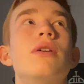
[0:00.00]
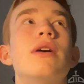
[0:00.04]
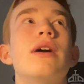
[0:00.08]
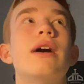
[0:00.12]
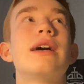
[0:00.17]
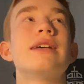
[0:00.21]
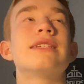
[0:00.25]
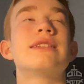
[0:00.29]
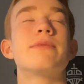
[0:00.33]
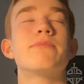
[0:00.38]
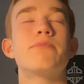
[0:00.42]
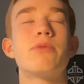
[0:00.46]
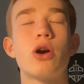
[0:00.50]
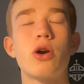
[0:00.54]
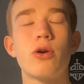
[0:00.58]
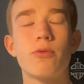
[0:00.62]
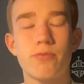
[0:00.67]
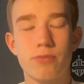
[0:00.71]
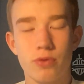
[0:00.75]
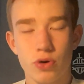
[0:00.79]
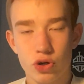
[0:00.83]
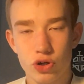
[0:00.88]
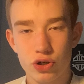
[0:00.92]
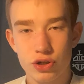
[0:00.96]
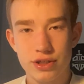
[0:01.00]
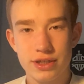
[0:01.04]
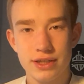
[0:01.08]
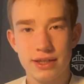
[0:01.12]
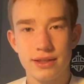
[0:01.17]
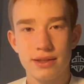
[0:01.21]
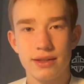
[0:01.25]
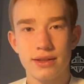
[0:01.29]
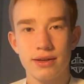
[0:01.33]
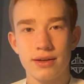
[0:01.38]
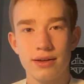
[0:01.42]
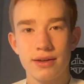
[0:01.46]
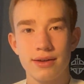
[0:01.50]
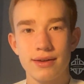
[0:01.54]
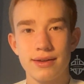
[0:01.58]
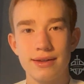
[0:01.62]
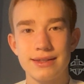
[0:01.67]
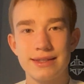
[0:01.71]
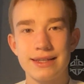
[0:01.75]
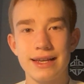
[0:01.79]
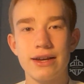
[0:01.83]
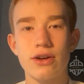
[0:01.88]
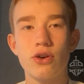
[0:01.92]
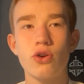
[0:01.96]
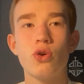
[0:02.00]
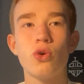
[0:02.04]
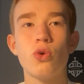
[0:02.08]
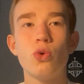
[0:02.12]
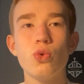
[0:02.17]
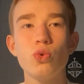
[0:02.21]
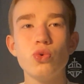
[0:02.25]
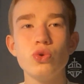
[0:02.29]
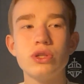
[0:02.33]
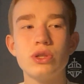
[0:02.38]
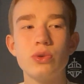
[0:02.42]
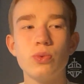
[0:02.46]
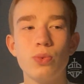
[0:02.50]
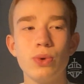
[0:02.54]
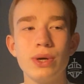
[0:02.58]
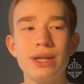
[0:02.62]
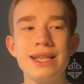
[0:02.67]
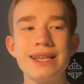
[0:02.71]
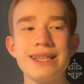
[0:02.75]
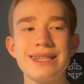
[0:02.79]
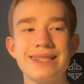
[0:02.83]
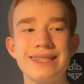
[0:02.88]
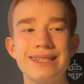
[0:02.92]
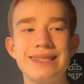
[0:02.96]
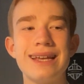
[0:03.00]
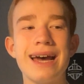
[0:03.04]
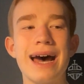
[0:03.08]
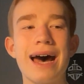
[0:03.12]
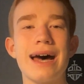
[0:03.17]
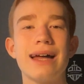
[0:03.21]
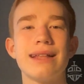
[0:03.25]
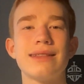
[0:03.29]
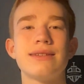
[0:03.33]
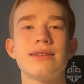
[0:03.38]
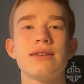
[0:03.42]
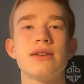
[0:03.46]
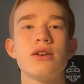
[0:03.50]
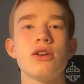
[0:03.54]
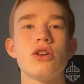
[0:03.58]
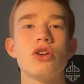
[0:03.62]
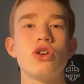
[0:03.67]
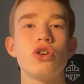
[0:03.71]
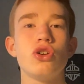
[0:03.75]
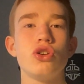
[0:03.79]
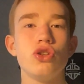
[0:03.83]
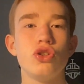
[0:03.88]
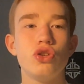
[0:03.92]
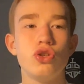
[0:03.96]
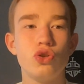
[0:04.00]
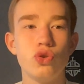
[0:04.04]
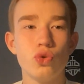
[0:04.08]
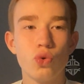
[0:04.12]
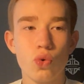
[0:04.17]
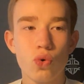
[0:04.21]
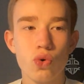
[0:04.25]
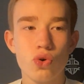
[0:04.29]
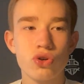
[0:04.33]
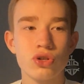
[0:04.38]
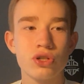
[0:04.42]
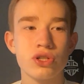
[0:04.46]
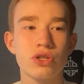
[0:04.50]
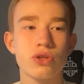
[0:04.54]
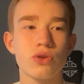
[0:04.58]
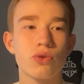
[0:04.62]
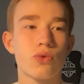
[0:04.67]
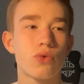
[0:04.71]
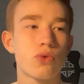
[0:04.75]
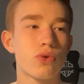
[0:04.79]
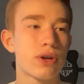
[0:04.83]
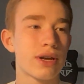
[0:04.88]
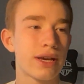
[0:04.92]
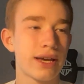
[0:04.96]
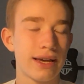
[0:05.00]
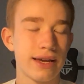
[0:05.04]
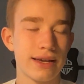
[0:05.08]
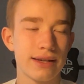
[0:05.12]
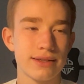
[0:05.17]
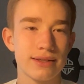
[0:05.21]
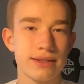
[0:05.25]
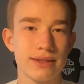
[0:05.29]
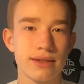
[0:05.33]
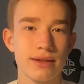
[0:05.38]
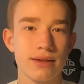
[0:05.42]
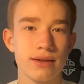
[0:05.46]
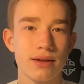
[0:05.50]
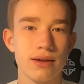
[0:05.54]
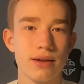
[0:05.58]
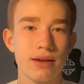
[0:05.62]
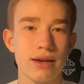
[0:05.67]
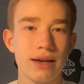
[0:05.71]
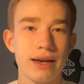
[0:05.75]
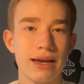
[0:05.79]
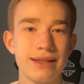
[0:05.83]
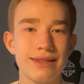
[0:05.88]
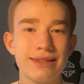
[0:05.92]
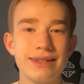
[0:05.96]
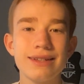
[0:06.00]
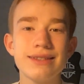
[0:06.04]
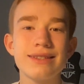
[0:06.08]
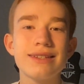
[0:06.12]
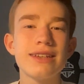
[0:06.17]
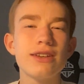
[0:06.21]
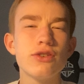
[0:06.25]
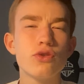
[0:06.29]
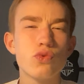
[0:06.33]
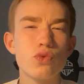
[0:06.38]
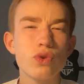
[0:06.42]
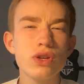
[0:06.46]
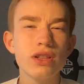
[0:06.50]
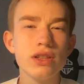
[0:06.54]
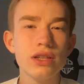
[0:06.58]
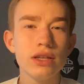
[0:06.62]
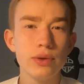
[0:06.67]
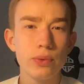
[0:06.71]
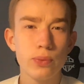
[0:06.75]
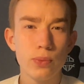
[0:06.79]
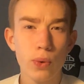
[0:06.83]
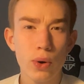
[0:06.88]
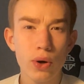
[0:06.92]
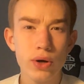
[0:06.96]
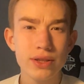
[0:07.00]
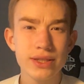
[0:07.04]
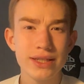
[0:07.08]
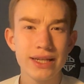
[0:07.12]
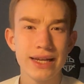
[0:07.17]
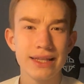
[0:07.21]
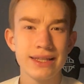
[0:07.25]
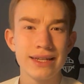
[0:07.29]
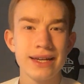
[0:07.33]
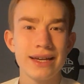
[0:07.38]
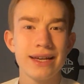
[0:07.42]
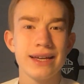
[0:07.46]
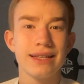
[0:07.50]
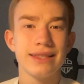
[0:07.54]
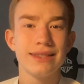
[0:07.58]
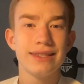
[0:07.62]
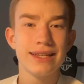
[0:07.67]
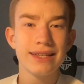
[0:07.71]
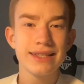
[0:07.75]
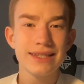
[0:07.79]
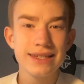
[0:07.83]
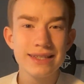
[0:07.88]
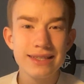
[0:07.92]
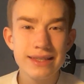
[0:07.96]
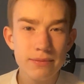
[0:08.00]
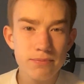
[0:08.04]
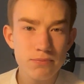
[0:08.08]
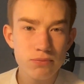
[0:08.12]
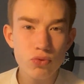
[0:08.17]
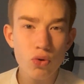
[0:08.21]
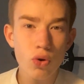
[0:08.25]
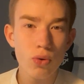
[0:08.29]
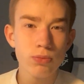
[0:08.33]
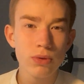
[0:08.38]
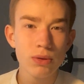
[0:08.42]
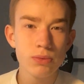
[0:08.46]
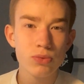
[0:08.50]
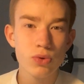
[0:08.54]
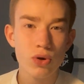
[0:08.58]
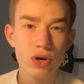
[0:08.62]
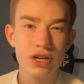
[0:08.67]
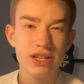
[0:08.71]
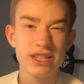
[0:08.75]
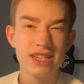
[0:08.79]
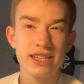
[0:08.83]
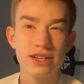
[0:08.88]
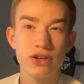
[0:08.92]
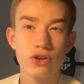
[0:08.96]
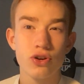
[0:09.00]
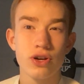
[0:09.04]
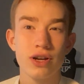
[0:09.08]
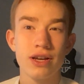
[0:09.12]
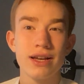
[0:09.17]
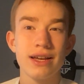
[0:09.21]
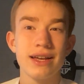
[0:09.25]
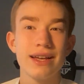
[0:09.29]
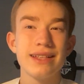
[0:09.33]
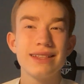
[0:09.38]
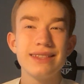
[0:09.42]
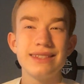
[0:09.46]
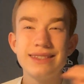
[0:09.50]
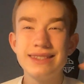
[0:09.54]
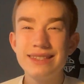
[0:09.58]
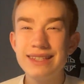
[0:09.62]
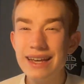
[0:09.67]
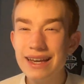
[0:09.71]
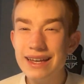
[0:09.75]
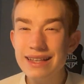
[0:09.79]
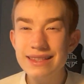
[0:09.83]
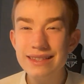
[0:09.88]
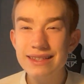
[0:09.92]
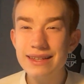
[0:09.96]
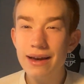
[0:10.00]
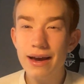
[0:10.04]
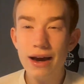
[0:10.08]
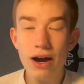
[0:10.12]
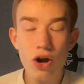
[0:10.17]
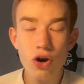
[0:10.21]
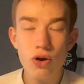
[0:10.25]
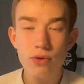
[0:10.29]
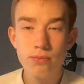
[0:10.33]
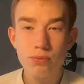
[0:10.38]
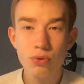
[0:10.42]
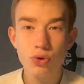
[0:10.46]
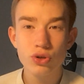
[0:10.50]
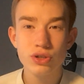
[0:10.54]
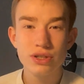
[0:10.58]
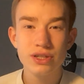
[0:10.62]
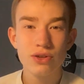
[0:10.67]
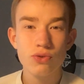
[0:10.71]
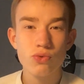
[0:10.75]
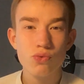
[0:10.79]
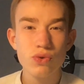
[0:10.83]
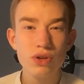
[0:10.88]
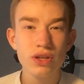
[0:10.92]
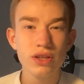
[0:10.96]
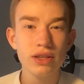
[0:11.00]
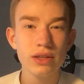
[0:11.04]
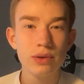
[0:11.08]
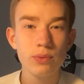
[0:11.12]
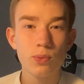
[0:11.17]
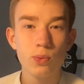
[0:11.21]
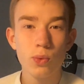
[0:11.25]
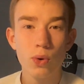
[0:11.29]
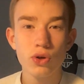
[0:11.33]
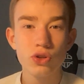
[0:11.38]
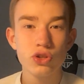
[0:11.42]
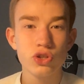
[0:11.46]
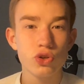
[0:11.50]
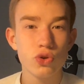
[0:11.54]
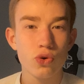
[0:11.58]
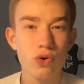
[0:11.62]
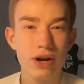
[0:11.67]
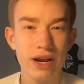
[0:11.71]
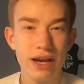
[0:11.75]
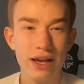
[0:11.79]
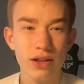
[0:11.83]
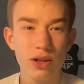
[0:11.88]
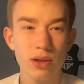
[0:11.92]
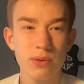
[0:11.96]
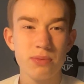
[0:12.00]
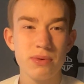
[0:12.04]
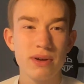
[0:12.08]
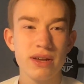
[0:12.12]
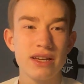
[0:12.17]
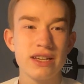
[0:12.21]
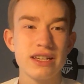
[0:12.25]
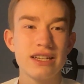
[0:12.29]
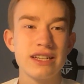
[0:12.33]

as a better person, it's like whose win is that? Yours or his? And did he really want that? This is the problem right here. Did the other person really want your help?